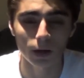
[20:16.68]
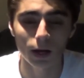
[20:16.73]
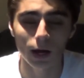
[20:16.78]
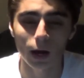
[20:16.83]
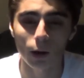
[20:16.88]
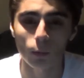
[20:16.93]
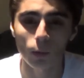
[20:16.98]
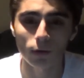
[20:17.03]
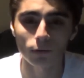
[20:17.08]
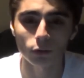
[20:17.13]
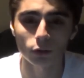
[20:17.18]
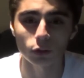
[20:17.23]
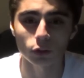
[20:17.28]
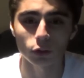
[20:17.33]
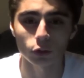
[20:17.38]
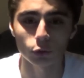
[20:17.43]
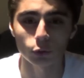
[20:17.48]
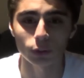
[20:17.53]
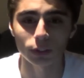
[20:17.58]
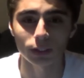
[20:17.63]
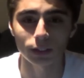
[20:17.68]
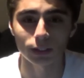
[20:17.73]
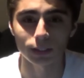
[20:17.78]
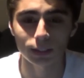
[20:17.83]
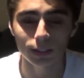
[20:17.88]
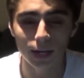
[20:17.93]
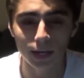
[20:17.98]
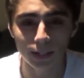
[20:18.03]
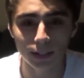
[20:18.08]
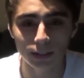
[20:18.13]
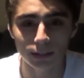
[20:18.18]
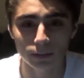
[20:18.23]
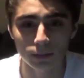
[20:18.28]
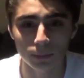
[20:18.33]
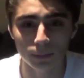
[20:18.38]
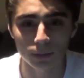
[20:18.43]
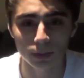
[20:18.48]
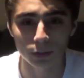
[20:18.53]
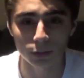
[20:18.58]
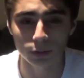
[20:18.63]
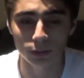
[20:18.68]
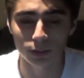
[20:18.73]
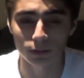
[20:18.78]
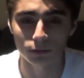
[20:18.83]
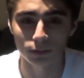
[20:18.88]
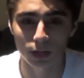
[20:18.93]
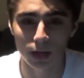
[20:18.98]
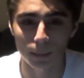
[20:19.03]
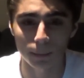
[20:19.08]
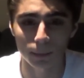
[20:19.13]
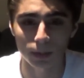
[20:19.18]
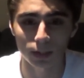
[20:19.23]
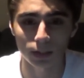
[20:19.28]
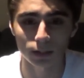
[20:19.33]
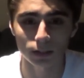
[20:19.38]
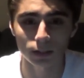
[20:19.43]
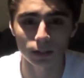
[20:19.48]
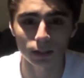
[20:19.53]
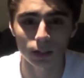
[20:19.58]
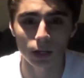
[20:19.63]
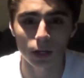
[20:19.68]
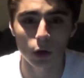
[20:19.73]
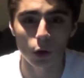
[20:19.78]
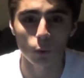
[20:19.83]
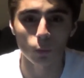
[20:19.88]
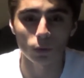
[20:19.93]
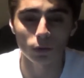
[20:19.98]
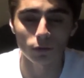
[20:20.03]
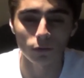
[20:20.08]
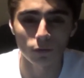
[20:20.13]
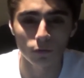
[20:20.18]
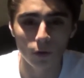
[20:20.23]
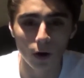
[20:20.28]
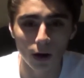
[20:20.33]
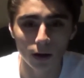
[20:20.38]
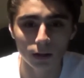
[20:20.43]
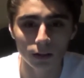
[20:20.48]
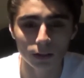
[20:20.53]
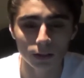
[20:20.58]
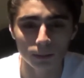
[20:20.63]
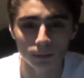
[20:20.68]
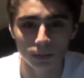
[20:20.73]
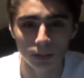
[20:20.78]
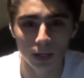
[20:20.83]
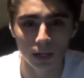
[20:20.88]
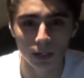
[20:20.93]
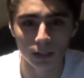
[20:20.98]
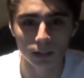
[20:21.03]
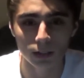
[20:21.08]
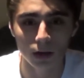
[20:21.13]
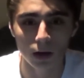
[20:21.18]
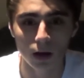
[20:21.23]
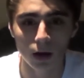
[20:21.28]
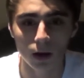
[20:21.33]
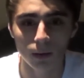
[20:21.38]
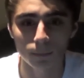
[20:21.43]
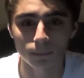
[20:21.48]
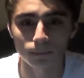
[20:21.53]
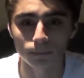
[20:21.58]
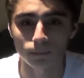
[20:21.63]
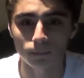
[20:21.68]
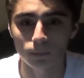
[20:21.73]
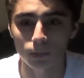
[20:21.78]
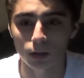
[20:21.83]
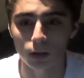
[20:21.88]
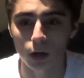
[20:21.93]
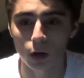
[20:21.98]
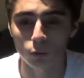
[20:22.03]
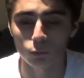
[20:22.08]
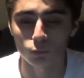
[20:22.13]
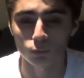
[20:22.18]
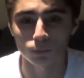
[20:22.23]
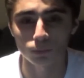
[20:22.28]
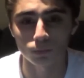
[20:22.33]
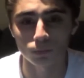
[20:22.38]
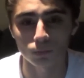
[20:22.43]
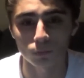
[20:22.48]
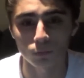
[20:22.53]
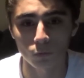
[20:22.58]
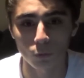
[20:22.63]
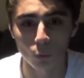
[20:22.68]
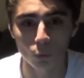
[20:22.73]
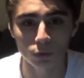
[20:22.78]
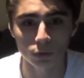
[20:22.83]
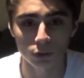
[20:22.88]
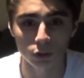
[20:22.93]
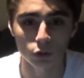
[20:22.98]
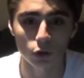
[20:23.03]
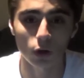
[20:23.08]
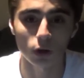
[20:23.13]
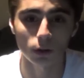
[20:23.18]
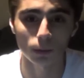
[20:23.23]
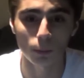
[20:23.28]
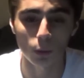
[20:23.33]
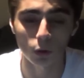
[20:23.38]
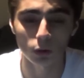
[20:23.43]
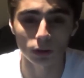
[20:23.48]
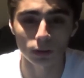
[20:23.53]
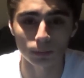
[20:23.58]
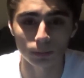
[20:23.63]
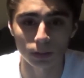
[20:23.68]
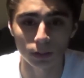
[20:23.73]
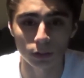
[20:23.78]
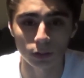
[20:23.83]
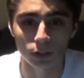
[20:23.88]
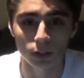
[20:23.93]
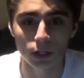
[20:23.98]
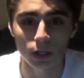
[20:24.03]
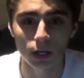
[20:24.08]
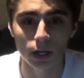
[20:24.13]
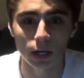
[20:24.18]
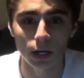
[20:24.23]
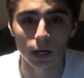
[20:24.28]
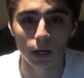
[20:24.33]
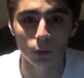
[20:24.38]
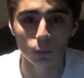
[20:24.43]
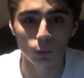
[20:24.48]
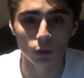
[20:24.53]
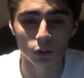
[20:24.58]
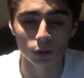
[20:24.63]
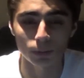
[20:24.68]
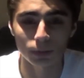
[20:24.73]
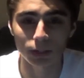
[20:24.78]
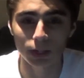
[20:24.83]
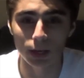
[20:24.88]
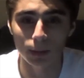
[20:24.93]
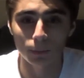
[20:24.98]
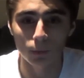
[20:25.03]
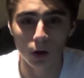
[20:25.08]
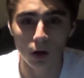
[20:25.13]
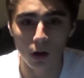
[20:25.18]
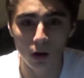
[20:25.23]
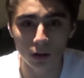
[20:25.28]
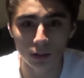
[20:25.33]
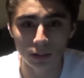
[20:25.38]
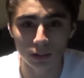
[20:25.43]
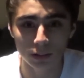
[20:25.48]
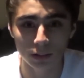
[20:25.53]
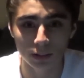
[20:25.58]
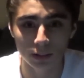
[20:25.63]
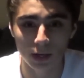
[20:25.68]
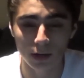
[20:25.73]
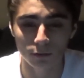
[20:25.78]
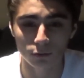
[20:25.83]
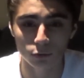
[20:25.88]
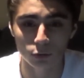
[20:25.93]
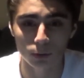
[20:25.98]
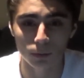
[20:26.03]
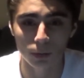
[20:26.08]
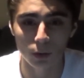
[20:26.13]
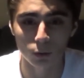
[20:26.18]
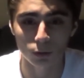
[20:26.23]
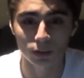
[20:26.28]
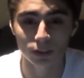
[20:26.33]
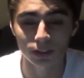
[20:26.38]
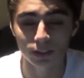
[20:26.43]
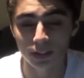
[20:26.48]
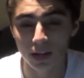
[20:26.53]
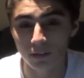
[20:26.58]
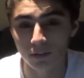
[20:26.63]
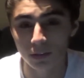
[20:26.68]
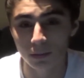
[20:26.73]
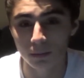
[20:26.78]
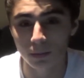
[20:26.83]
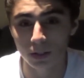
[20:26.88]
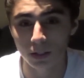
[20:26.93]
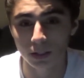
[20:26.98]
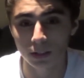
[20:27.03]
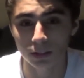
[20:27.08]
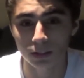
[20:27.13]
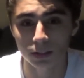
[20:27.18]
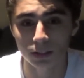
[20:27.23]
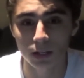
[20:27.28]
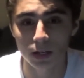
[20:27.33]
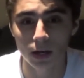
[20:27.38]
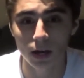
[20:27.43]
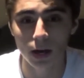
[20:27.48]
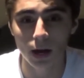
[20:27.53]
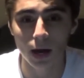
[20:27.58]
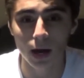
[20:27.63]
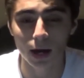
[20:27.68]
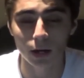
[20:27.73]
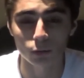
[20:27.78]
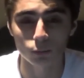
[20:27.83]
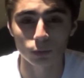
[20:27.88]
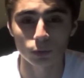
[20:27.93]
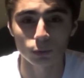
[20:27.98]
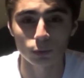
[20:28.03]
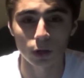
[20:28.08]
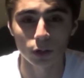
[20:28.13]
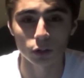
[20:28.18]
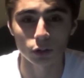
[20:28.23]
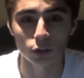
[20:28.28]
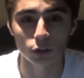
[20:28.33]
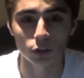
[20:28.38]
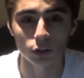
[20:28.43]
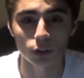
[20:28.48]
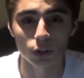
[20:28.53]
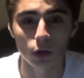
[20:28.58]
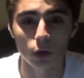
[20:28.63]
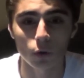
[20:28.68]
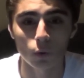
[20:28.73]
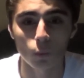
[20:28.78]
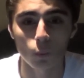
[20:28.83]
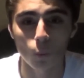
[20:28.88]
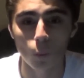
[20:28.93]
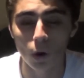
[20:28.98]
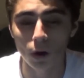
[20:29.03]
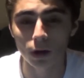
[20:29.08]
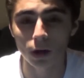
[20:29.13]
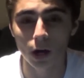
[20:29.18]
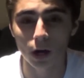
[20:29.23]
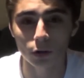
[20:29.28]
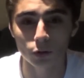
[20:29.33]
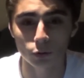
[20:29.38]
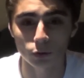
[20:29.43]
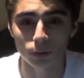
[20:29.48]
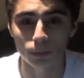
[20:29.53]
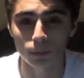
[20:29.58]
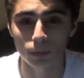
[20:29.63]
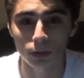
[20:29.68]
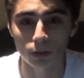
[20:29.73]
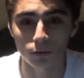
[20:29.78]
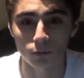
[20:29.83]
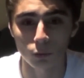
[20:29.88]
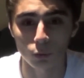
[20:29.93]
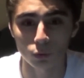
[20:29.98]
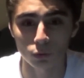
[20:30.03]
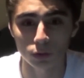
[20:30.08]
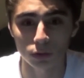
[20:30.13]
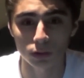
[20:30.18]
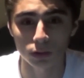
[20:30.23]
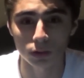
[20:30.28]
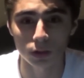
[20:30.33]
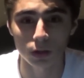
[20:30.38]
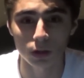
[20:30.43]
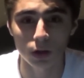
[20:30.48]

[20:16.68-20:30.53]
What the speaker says: However, during the second period of 10 minutes, we finally obtained a voltage on the multimeter in which it became constant after about 7 minutes as we registered 100 millivolts